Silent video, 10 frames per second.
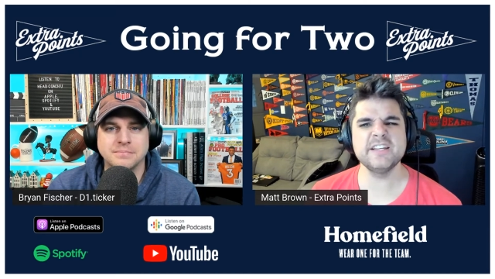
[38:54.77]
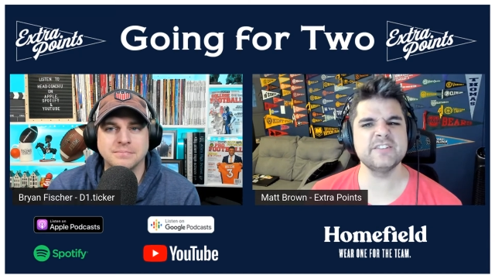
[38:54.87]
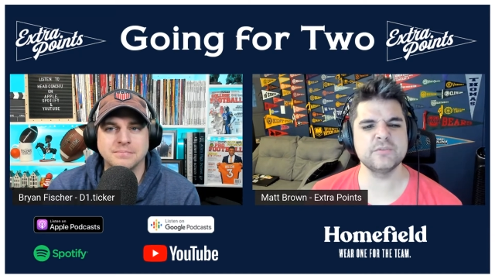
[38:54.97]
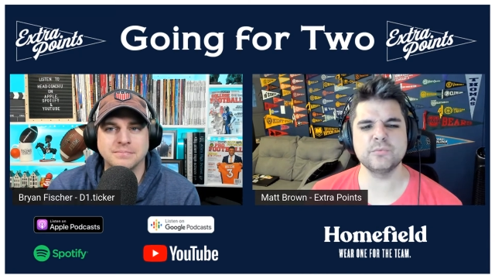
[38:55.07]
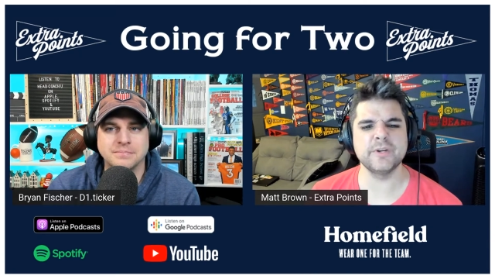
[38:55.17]

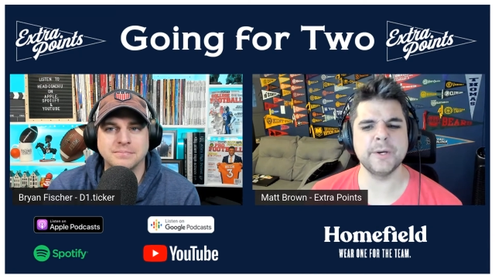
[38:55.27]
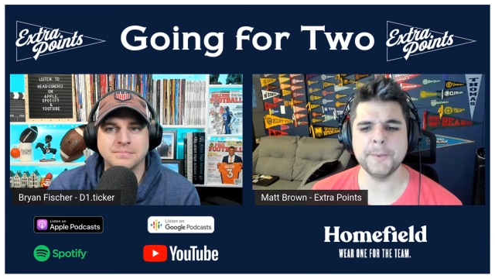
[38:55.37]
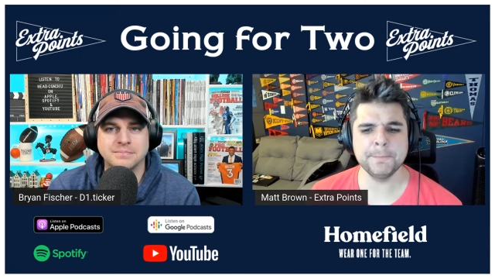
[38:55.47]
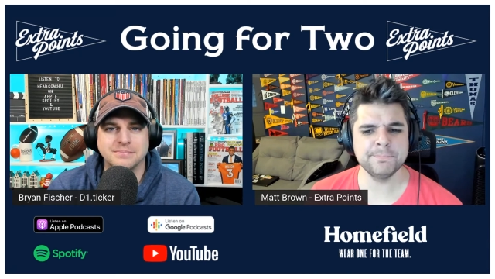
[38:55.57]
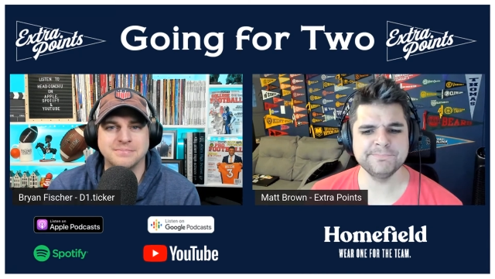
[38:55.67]
Speaker 1: isn't real.
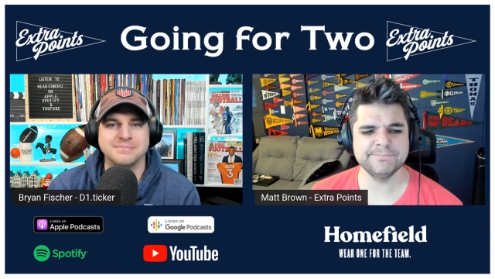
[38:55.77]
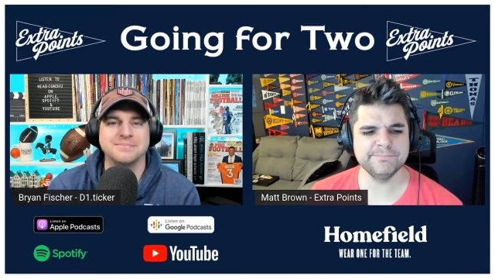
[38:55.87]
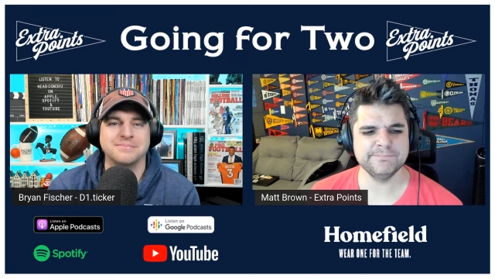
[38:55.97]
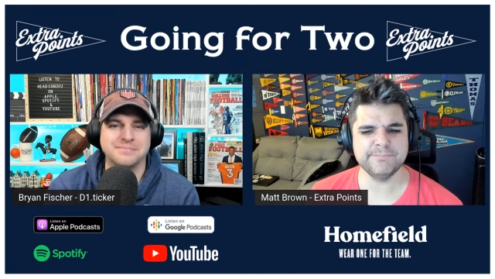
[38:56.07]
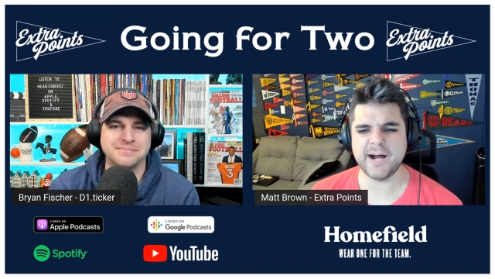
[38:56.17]

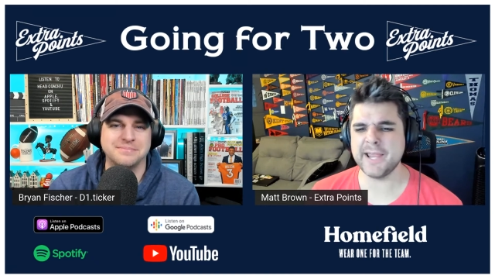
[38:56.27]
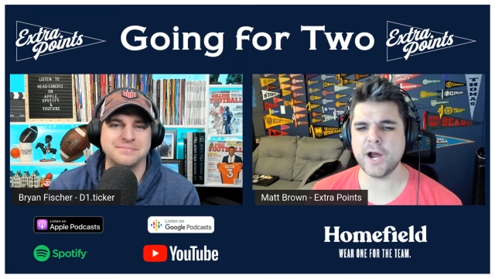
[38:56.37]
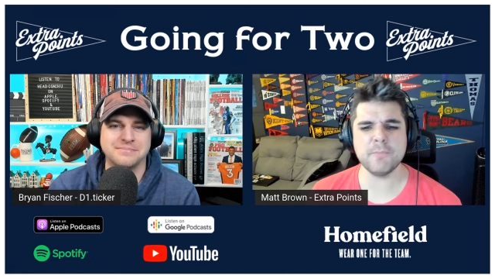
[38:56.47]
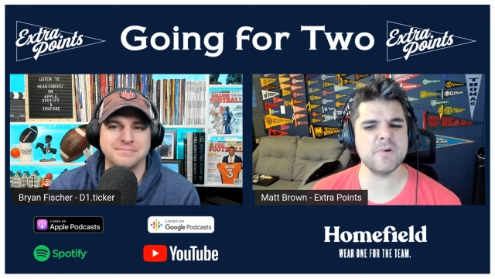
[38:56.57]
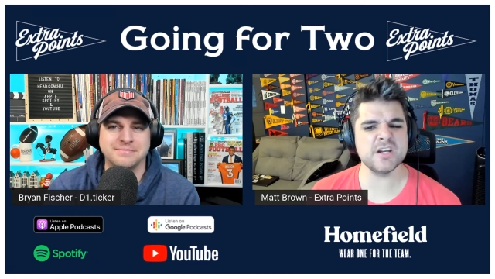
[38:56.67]

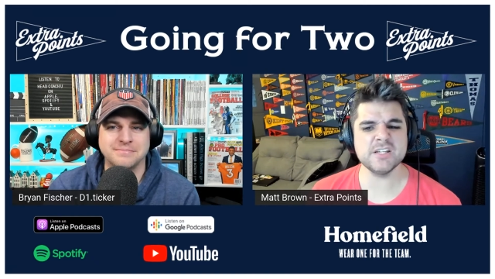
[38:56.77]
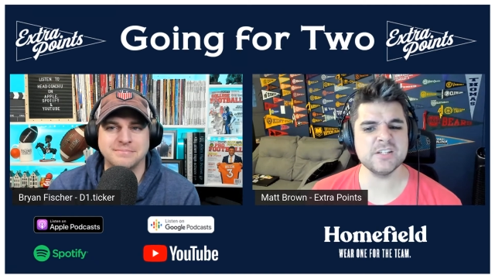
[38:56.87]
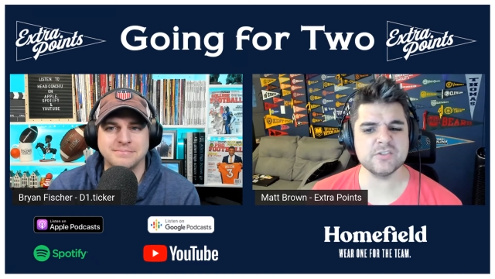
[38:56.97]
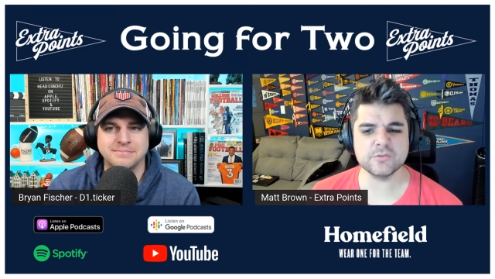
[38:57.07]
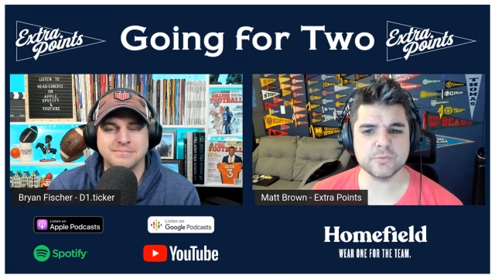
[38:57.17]
Buyout money
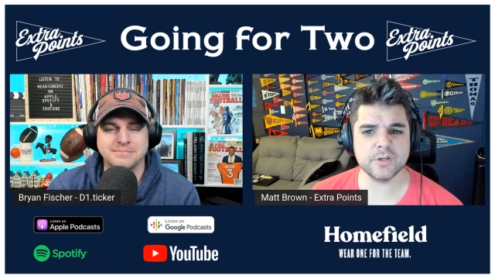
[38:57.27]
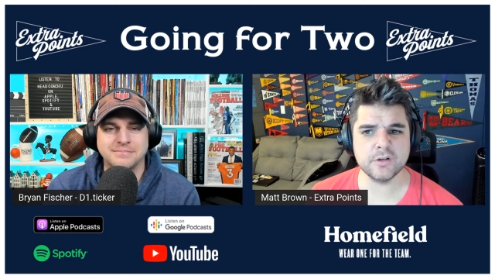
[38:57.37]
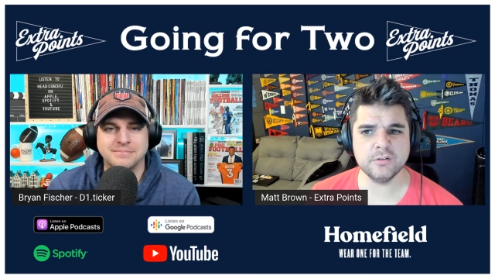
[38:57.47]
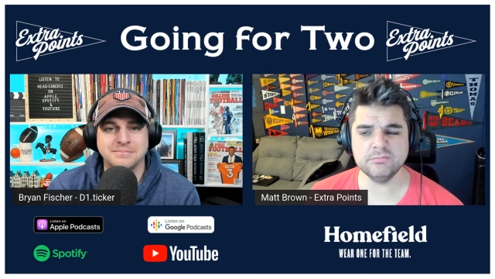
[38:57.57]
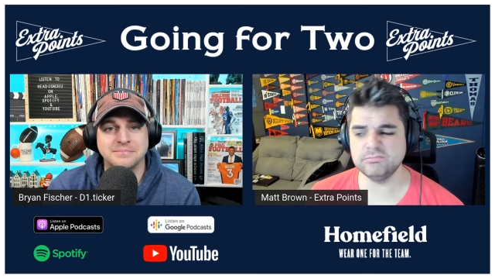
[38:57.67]
isn't
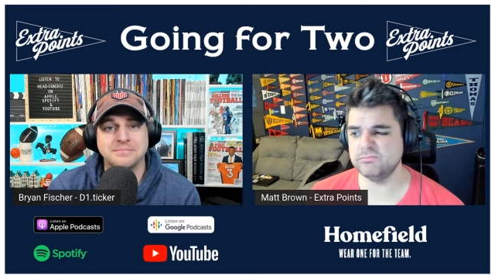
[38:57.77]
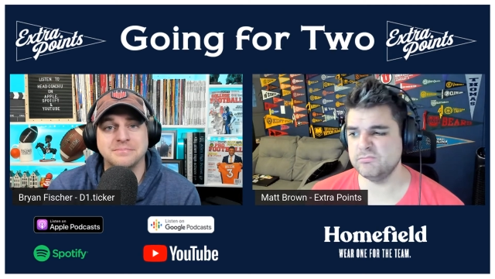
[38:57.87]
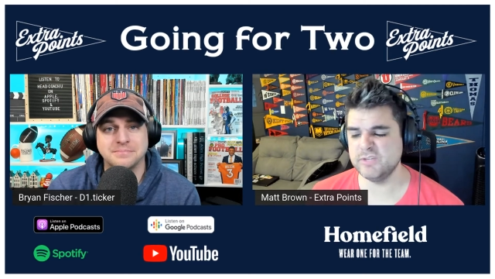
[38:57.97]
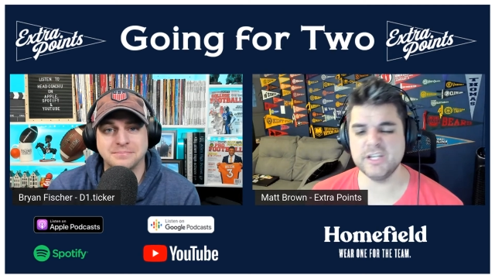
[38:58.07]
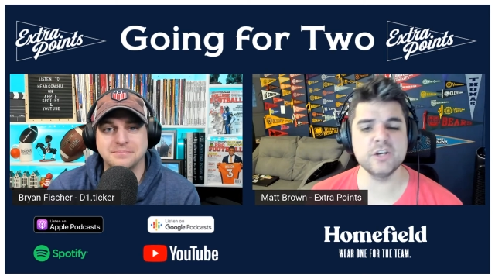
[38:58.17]
real.
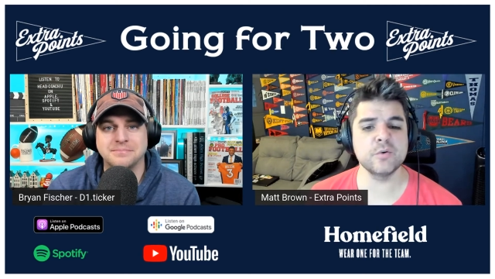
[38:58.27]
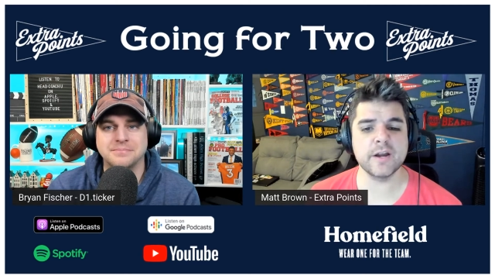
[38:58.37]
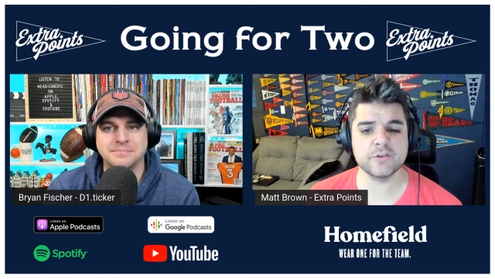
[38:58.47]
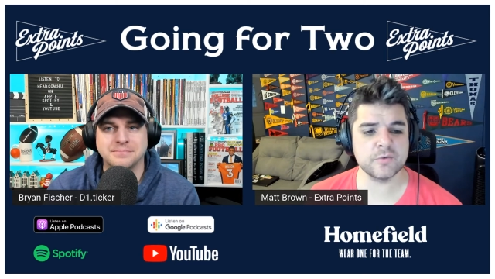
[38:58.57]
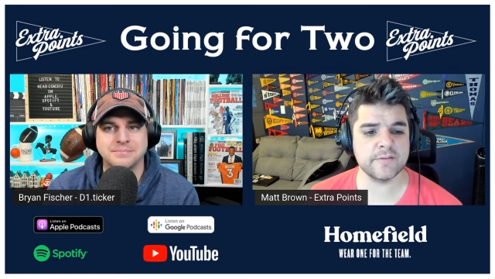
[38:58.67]
Media
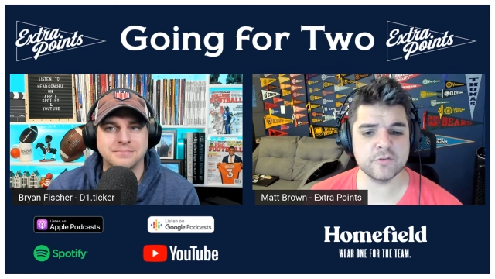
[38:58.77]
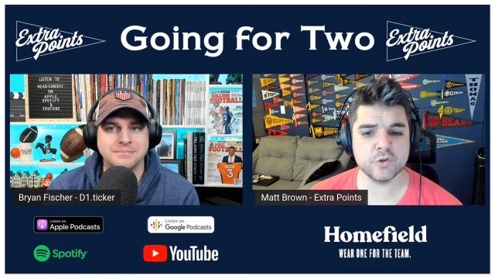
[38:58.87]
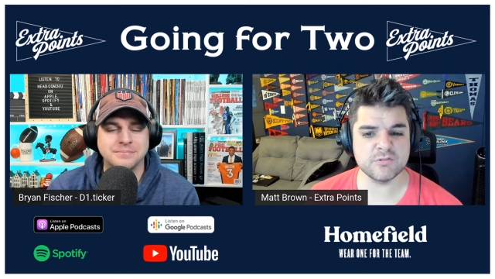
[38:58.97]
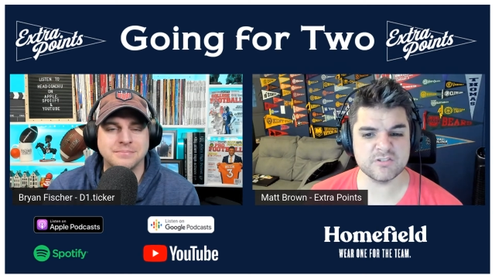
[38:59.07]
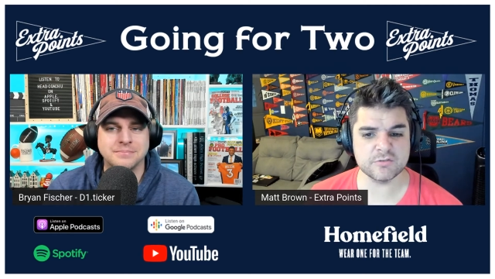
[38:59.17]
rights
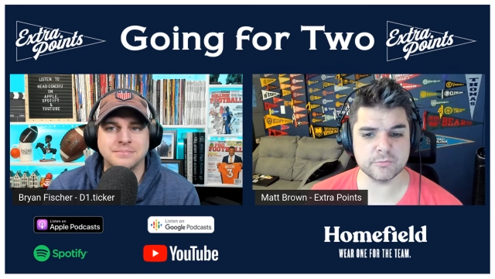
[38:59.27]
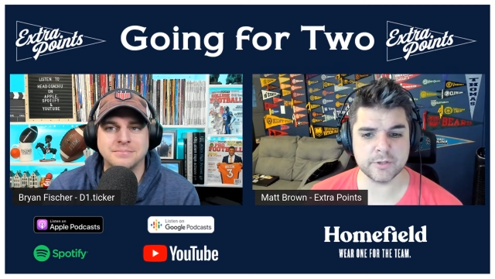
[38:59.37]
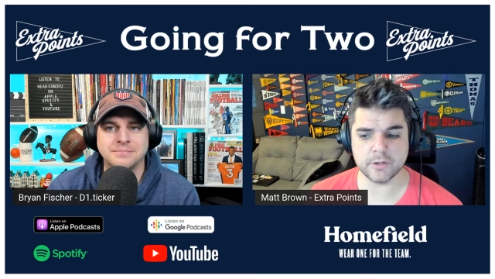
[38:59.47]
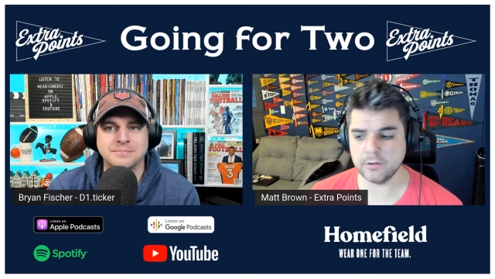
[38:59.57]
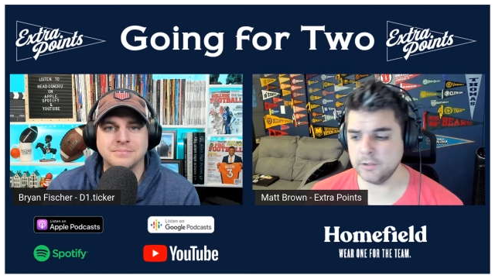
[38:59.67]
revenue isn't
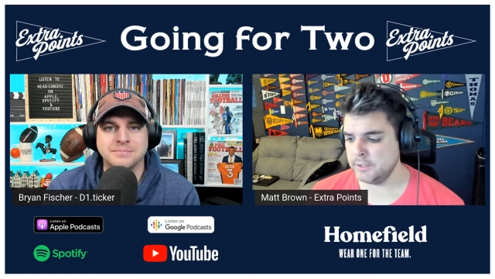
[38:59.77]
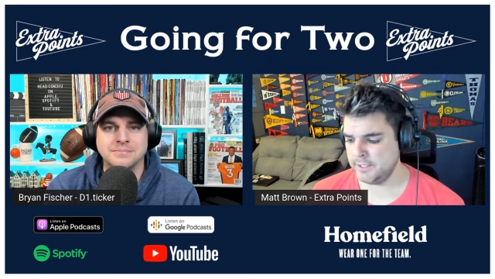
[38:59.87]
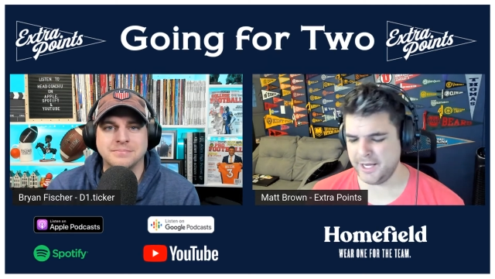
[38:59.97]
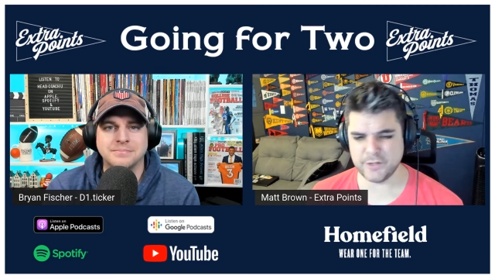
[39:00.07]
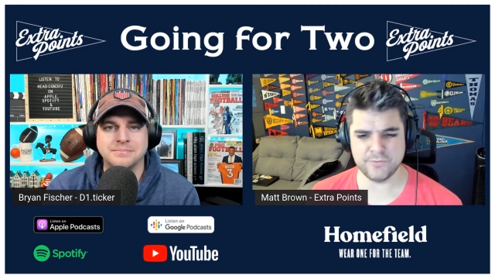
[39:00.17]
real.
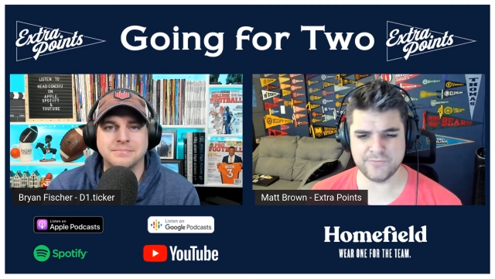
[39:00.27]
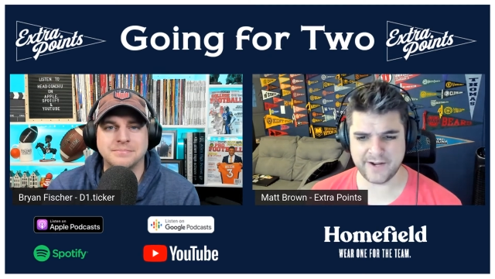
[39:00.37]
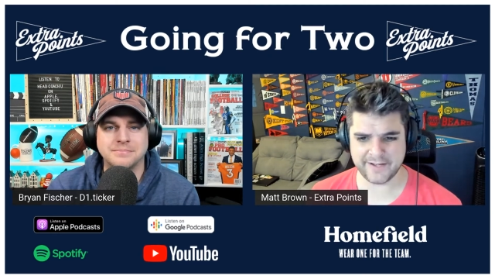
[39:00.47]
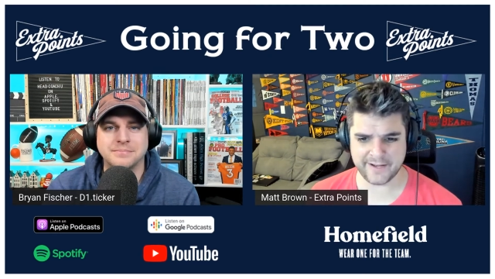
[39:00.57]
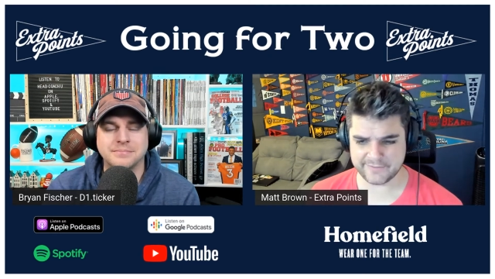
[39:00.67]
How you
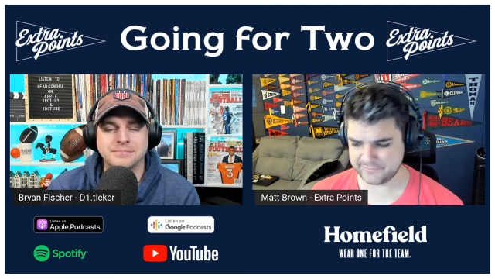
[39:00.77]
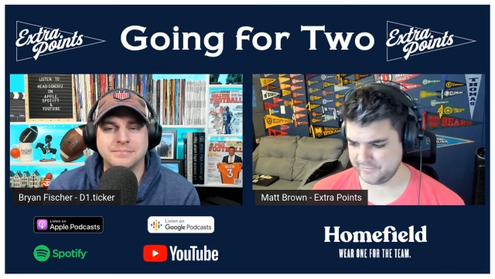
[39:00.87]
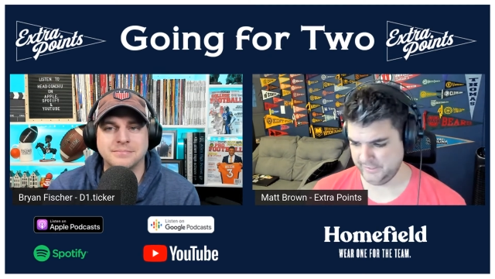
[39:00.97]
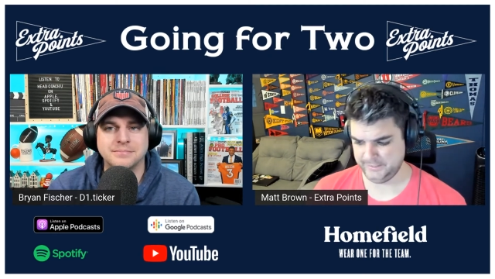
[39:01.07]
finance